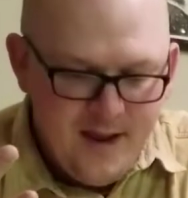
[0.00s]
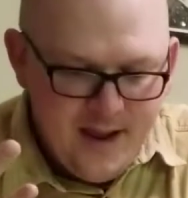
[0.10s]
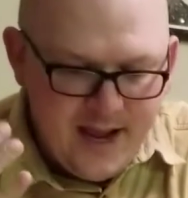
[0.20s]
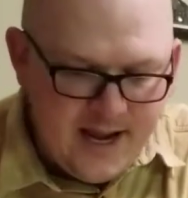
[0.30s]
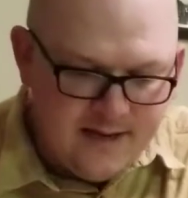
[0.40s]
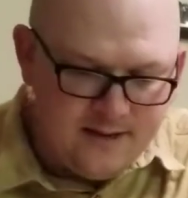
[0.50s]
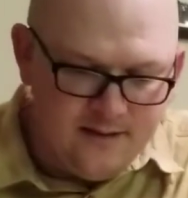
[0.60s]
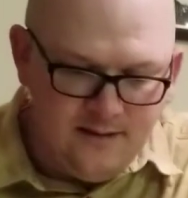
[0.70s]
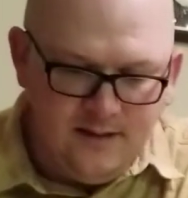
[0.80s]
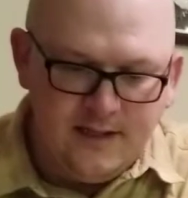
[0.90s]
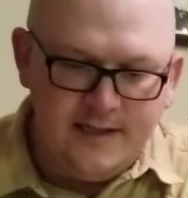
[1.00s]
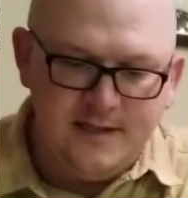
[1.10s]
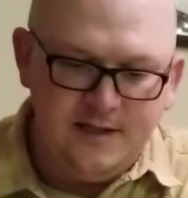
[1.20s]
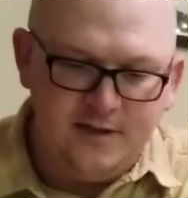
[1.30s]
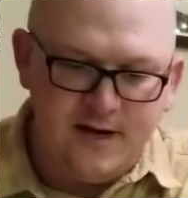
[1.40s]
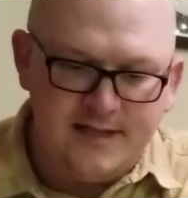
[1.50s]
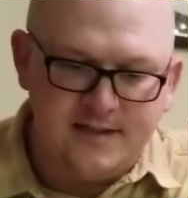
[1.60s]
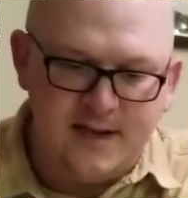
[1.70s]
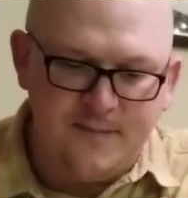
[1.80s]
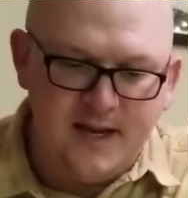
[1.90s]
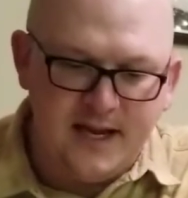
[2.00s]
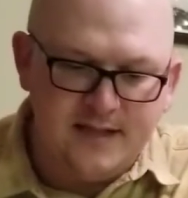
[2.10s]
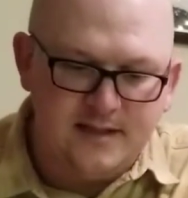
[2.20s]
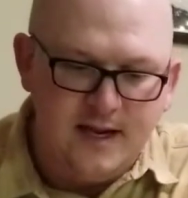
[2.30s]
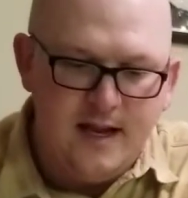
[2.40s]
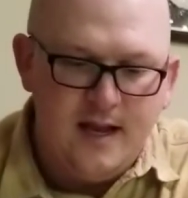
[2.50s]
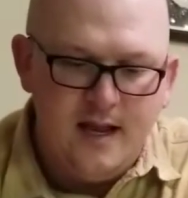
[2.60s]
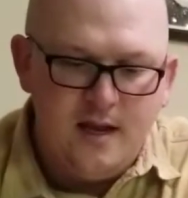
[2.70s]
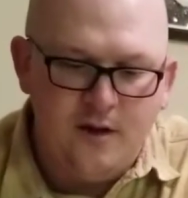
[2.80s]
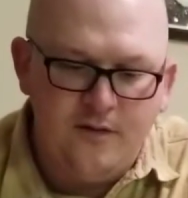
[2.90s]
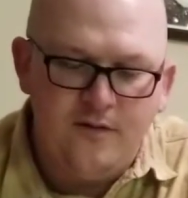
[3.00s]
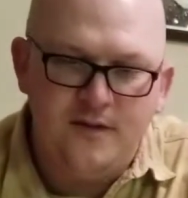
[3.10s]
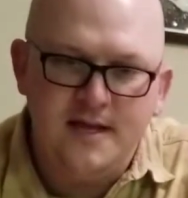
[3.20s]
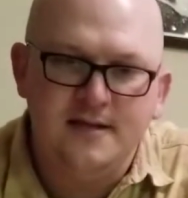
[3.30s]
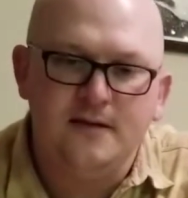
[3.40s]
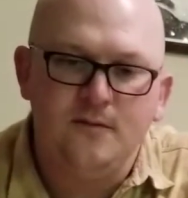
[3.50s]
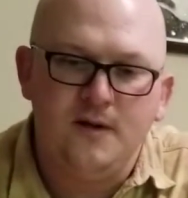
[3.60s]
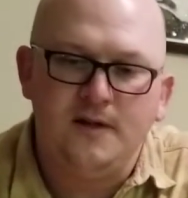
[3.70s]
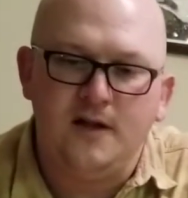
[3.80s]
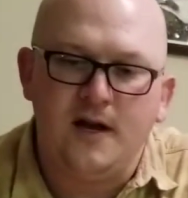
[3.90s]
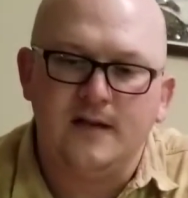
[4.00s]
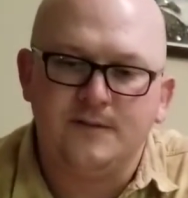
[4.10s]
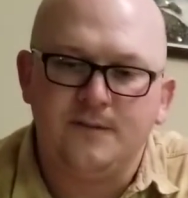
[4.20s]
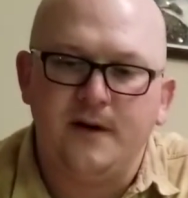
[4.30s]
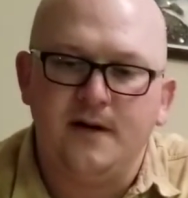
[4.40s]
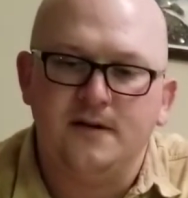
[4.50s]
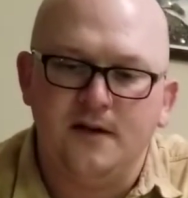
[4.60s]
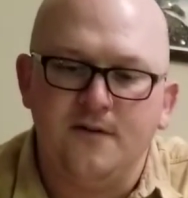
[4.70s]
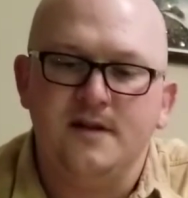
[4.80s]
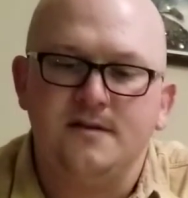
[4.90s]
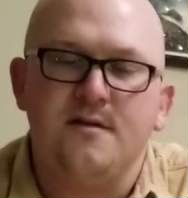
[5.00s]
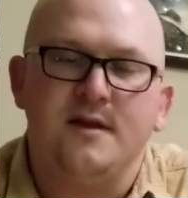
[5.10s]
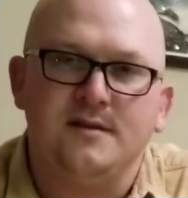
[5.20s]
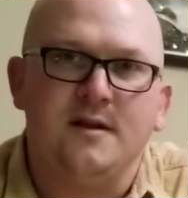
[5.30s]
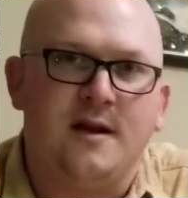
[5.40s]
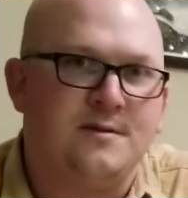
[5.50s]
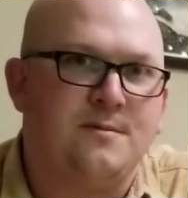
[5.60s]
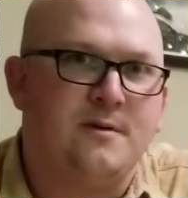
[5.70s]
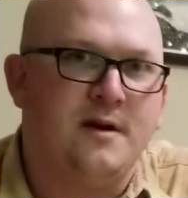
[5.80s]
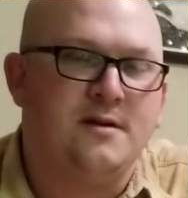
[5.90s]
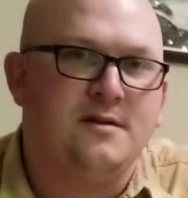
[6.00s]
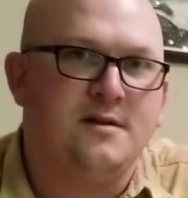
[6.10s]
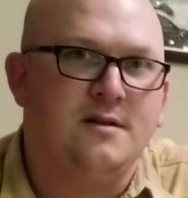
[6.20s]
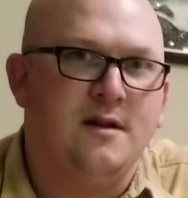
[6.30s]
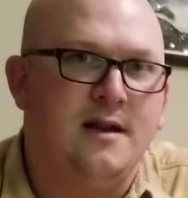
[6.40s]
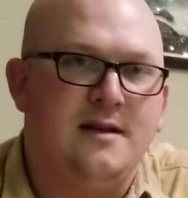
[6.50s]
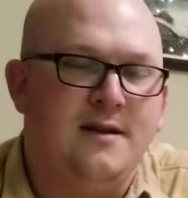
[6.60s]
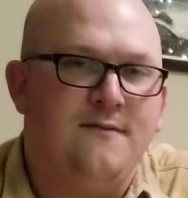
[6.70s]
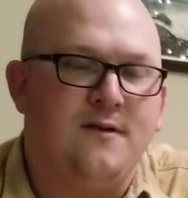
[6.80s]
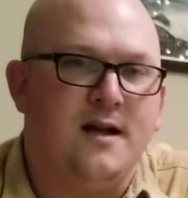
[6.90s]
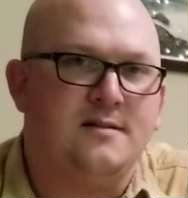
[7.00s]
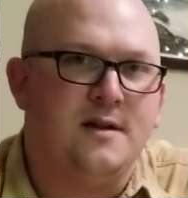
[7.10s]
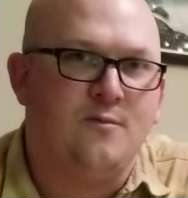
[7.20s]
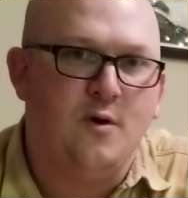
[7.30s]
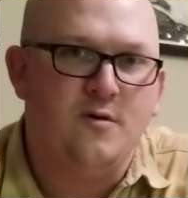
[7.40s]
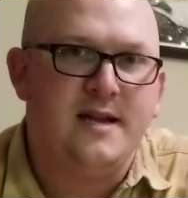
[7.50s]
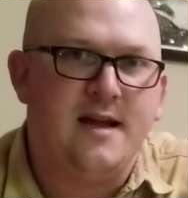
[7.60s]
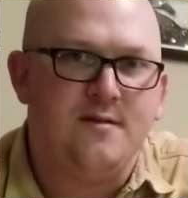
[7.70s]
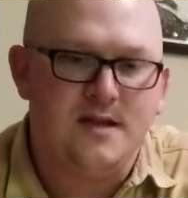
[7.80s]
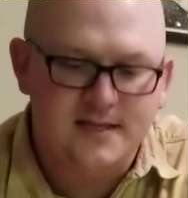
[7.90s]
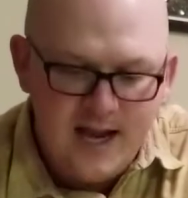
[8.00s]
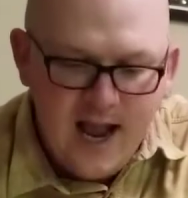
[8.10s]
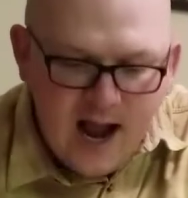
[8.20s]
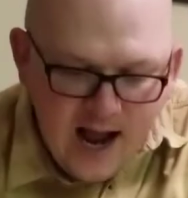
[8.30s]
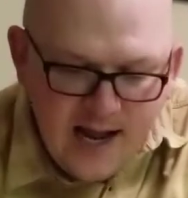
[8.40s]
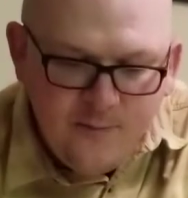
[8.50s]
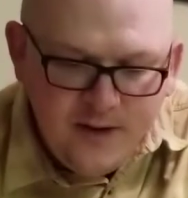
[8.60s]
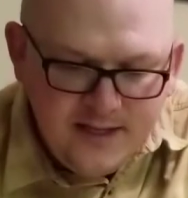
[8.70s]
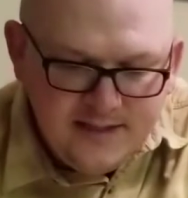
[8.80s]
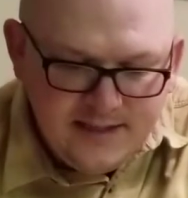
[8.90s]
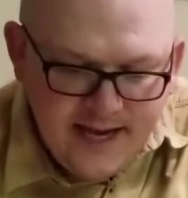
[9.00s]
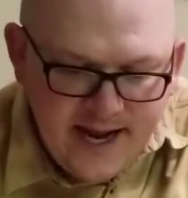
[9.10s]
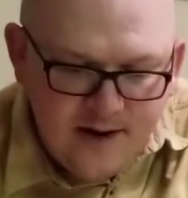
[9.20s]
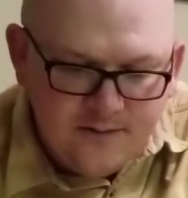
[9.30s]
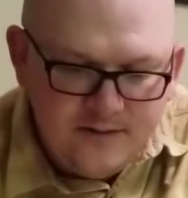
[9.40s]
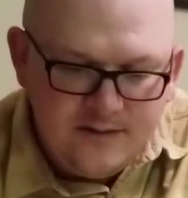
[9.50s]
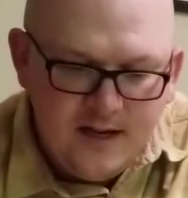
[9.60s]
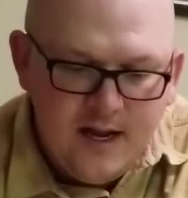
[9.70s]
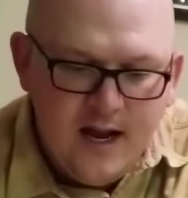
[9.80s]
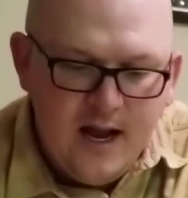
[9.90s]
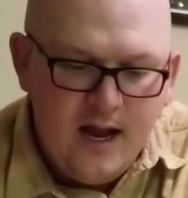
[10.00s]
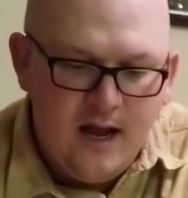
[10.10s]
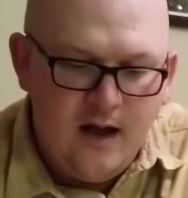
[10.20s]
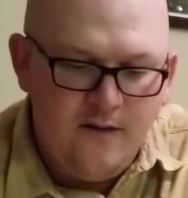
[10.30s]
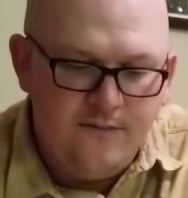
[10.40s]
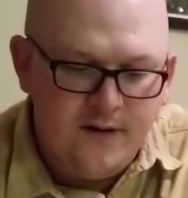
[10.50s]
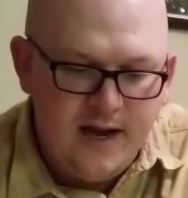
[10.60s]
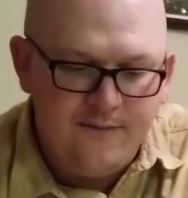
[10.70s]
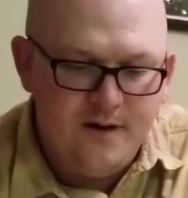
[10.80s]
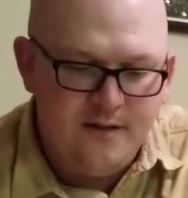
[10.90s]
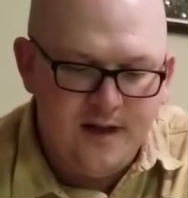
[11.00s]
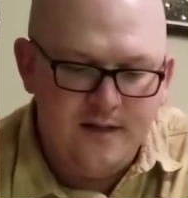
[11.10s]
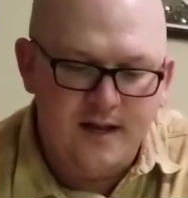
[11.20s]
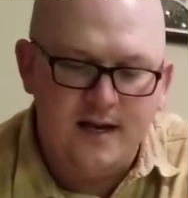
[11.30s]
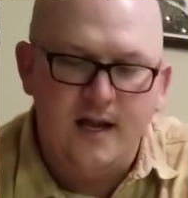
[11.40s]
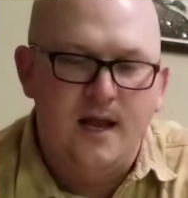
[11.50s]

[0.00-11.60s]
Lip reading: And it's interesting because, these are what the Gospel writers, or these are the things that Gospel writers did for us. They wrote down these eyewitness accounts of everything that